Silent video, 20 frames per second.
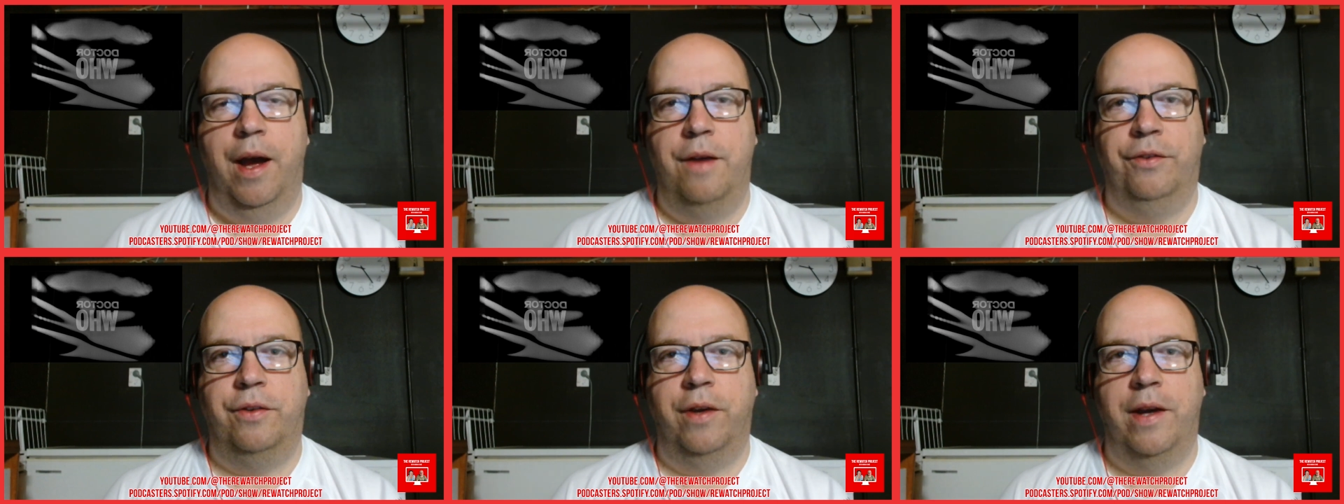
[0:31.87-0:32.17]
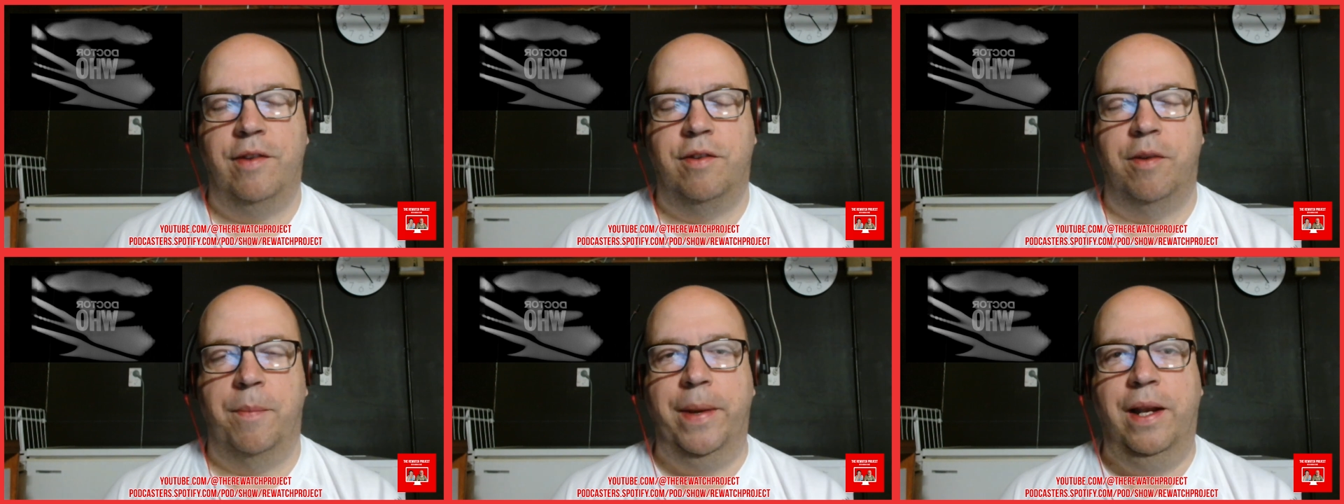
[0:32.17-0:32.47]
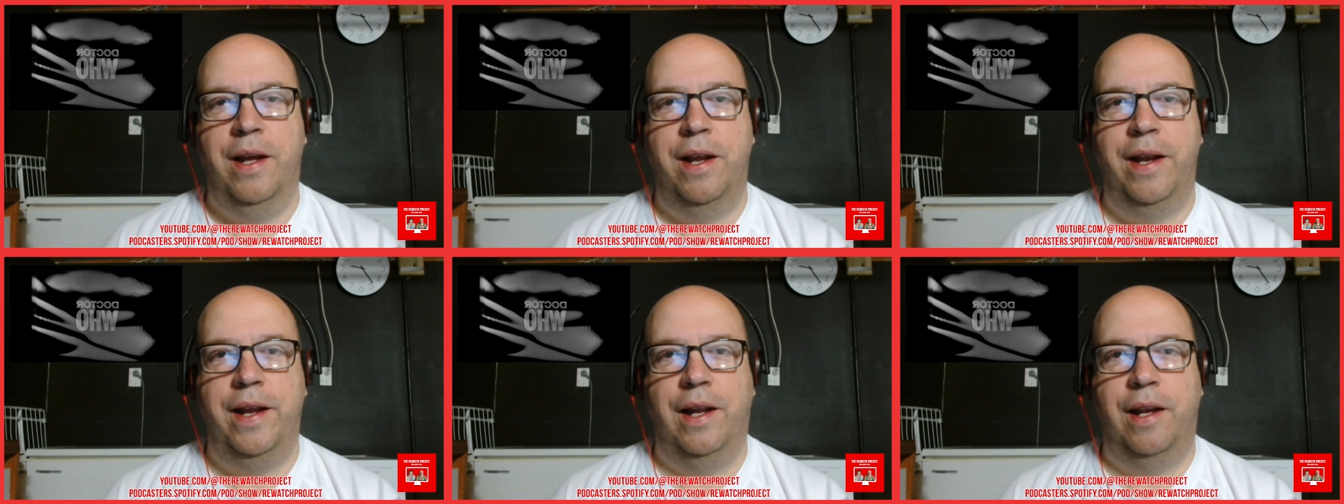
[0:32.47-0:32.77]
So yes, I've been
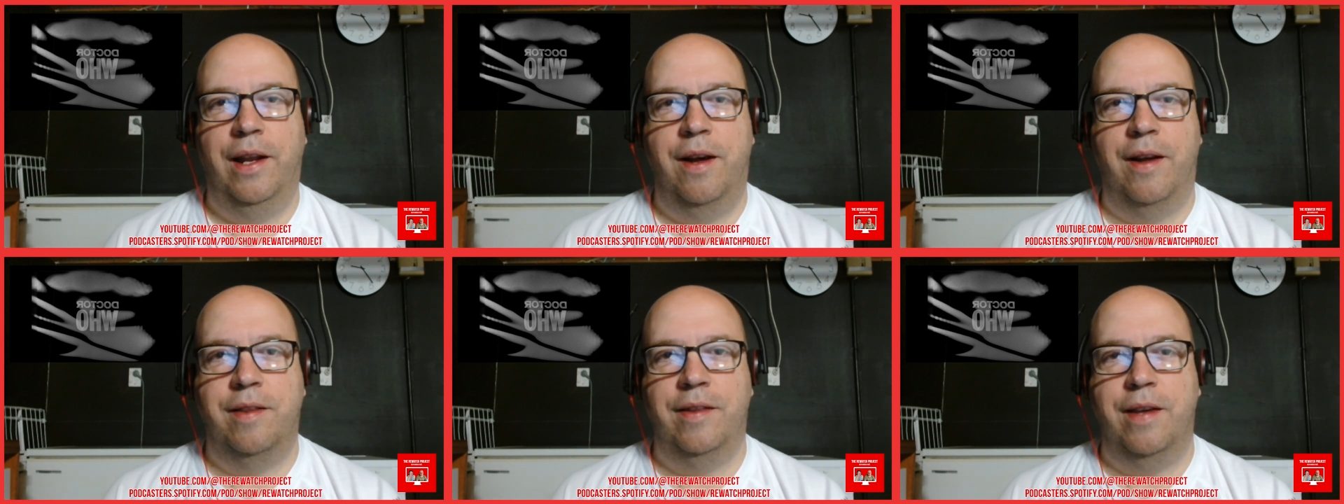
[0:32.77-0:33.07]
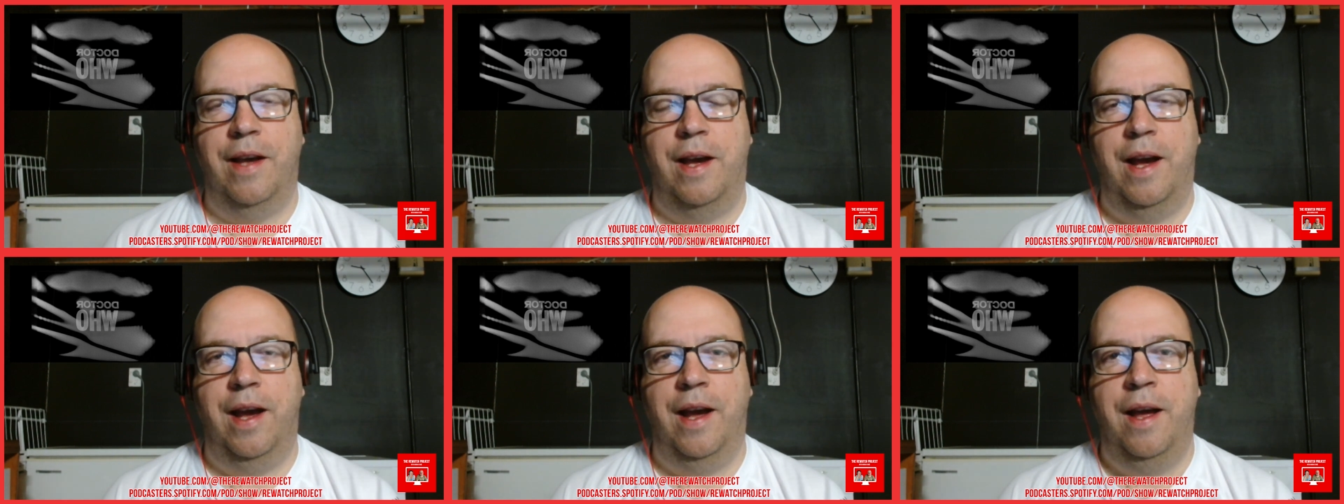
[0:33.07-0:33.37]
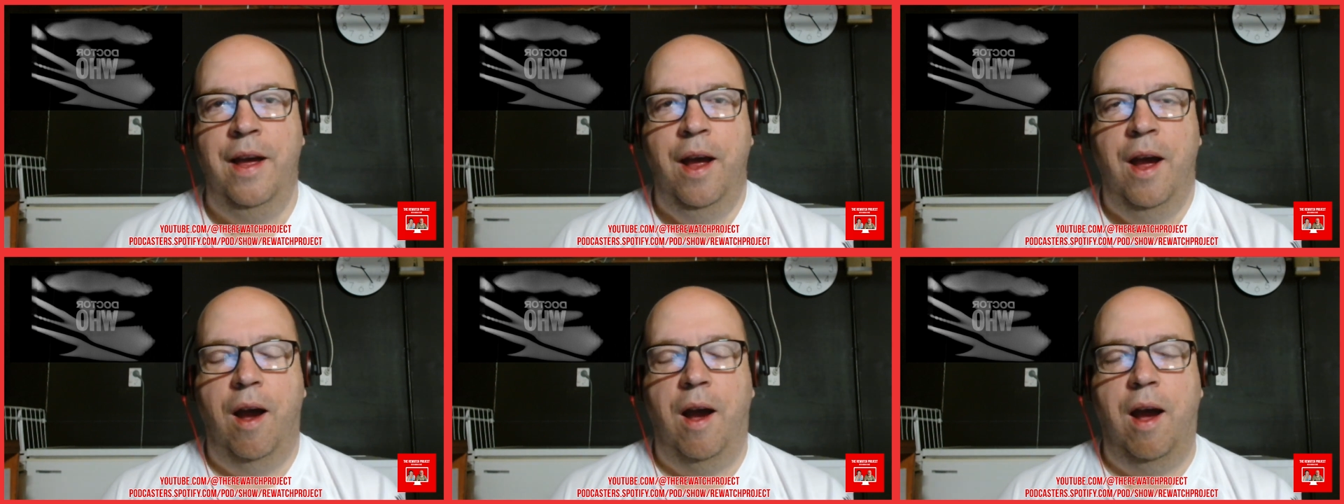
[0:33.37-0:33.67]
learning a lot.
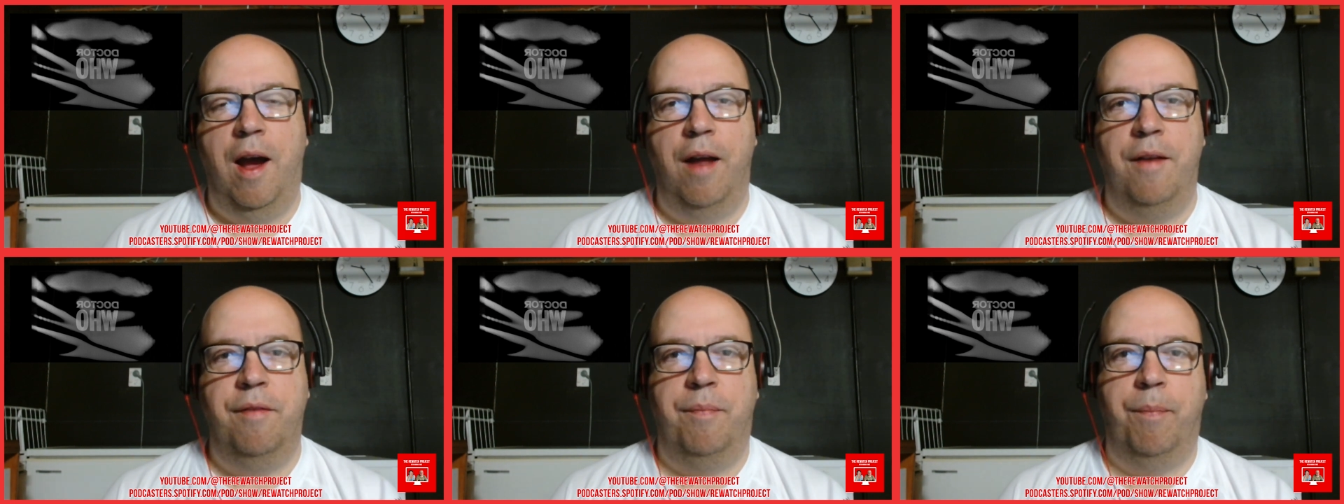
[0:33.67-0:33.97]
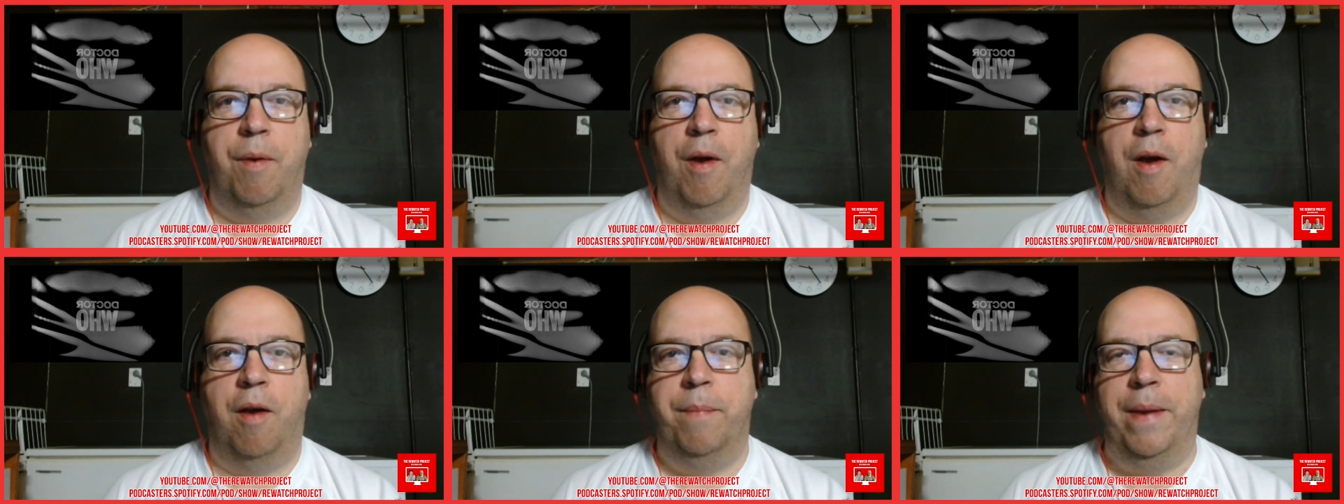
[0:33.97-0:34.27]
I've